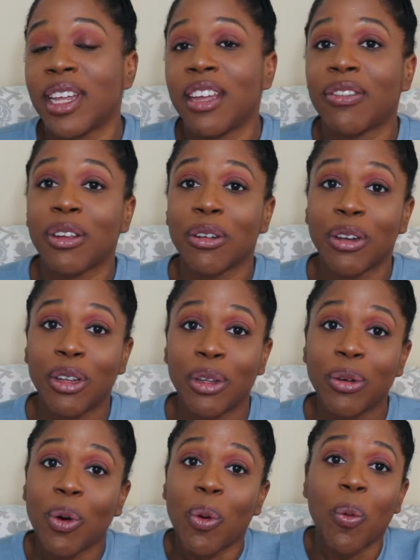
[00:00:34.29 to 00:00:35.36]
If you're
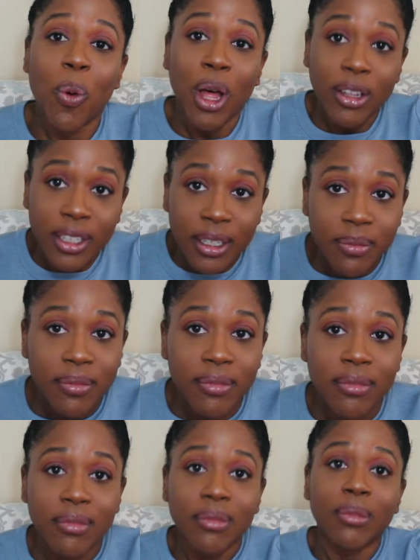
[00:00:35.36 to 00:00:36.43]
new, welcome,
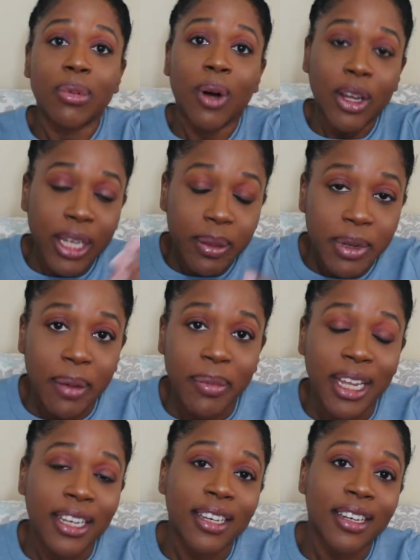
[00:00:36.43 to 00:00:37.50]
come
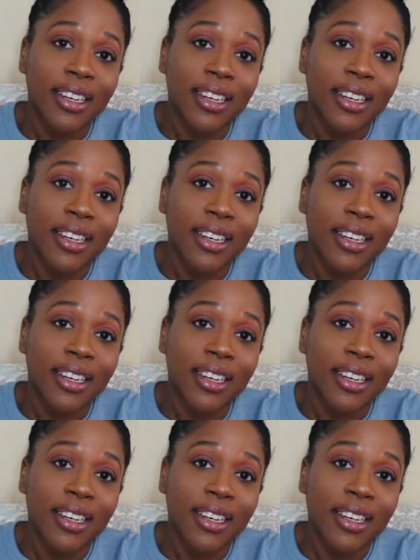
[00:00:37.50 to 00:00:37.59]
in.